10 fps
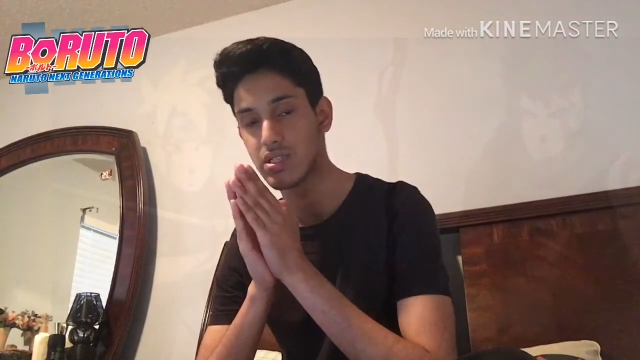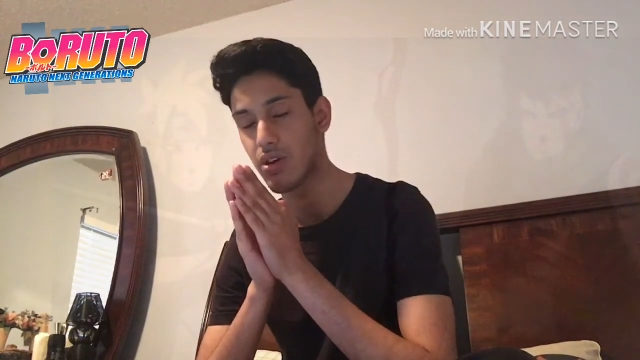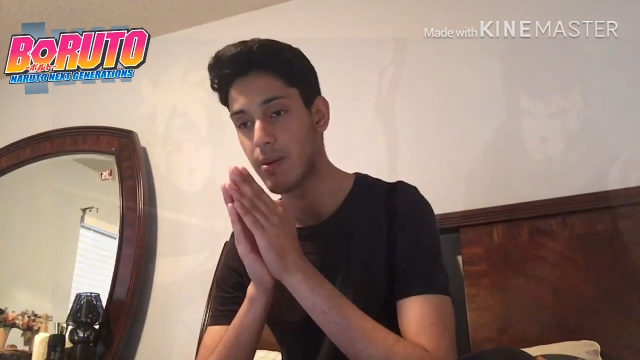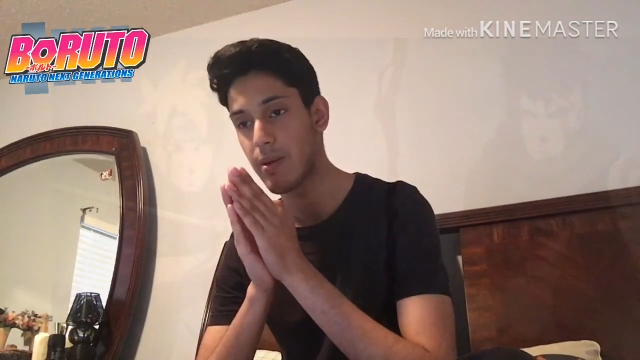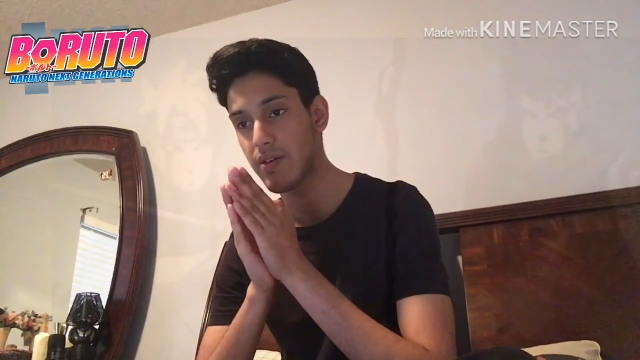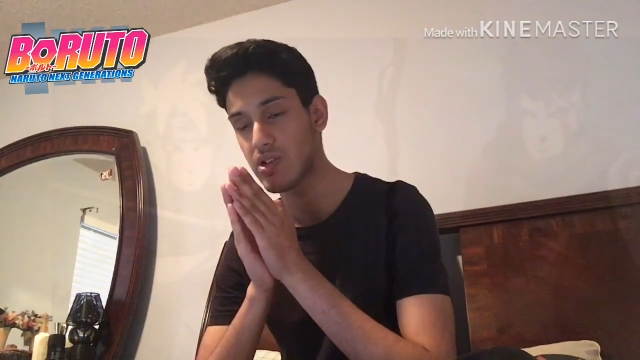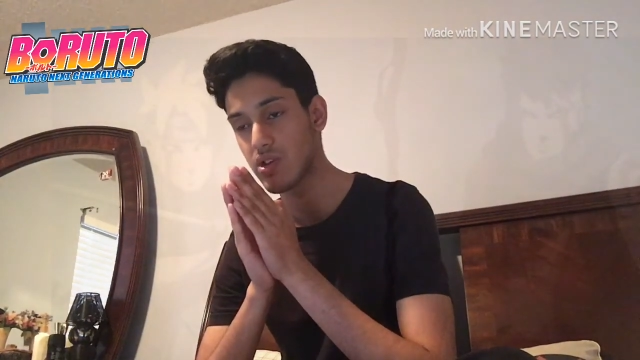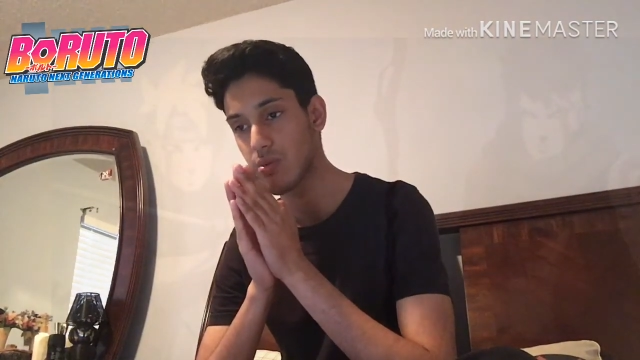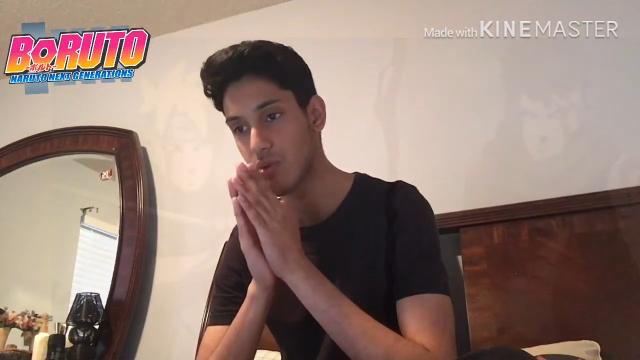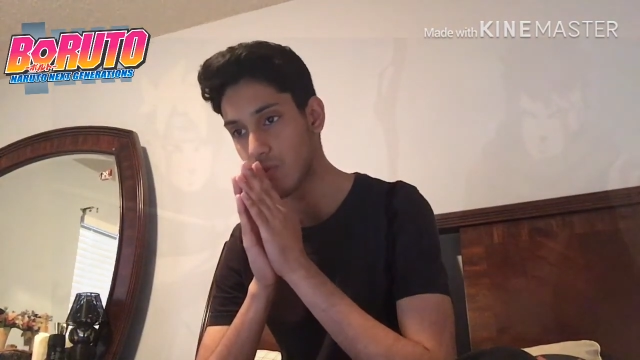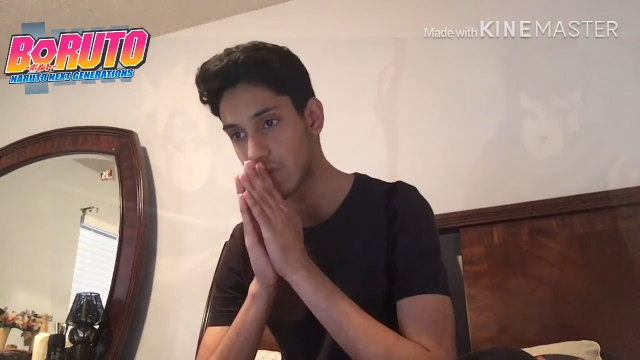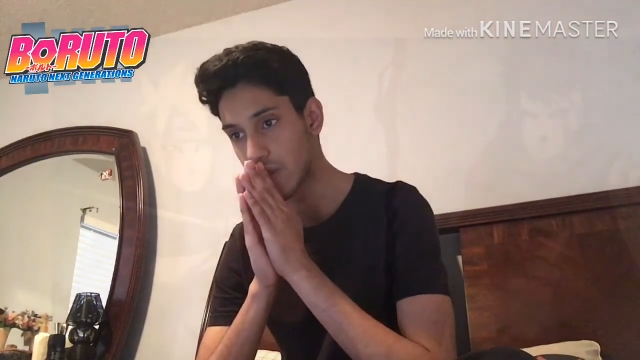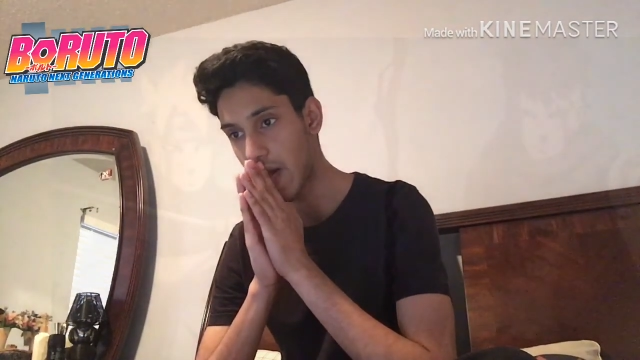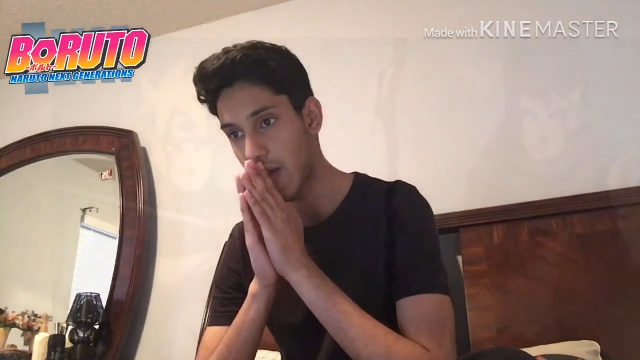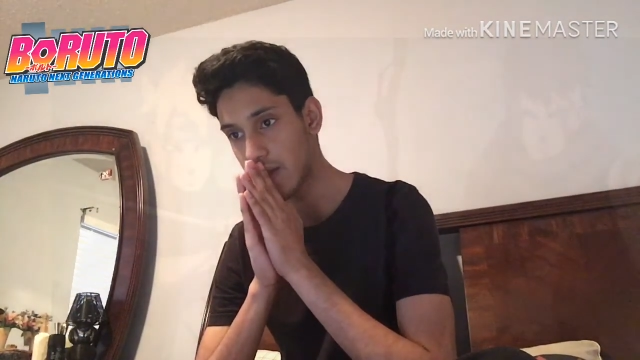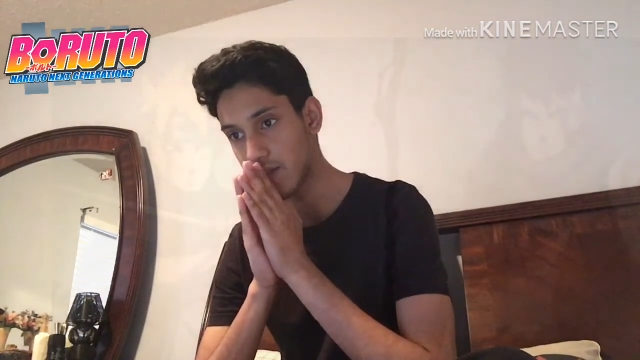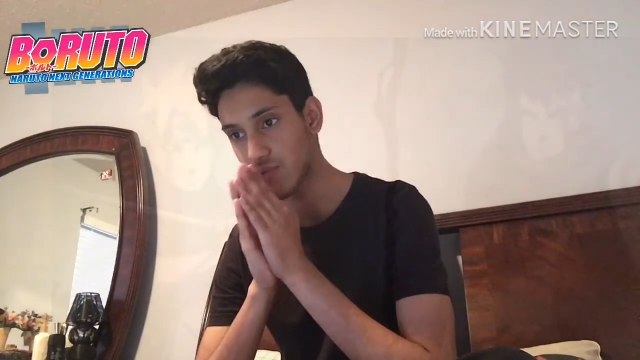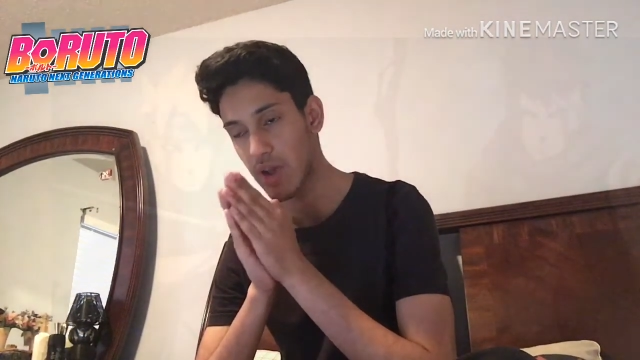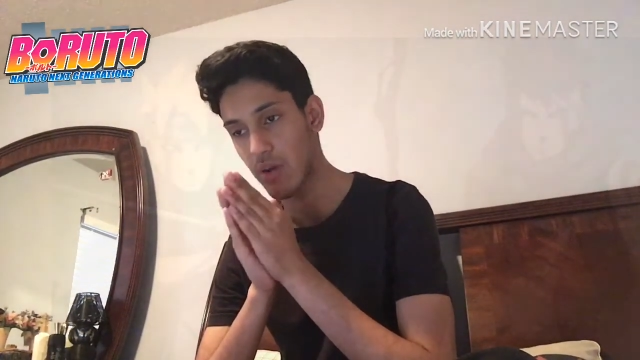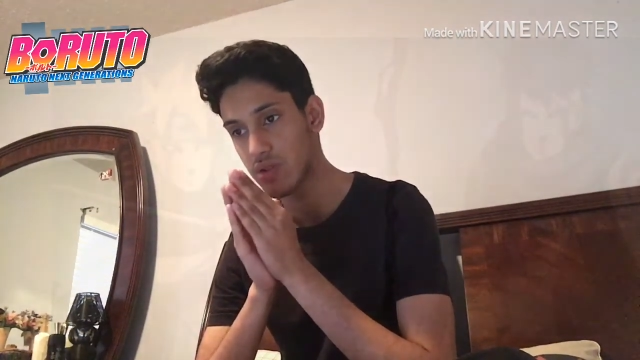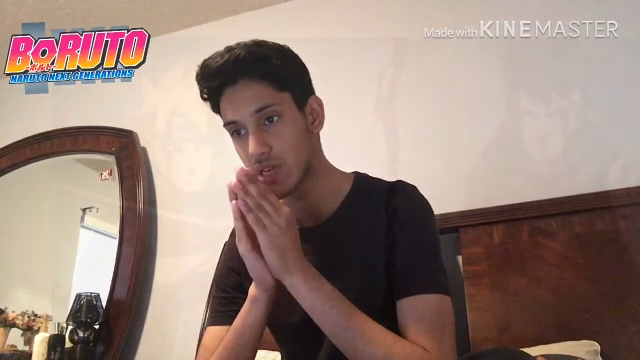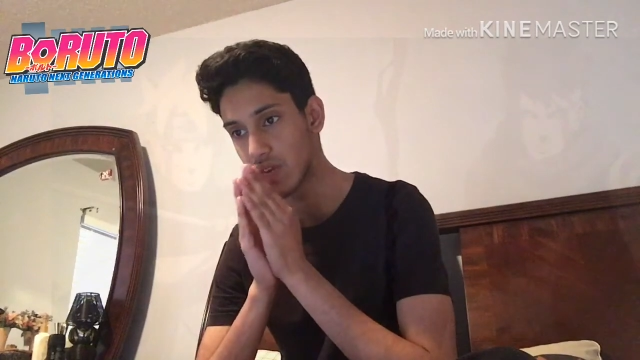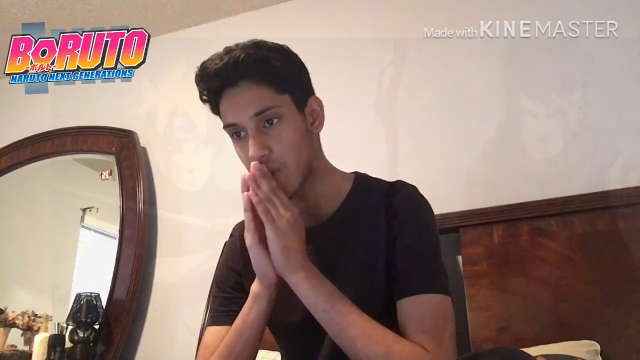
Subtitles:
So I'm having trouble with that. That's why I only did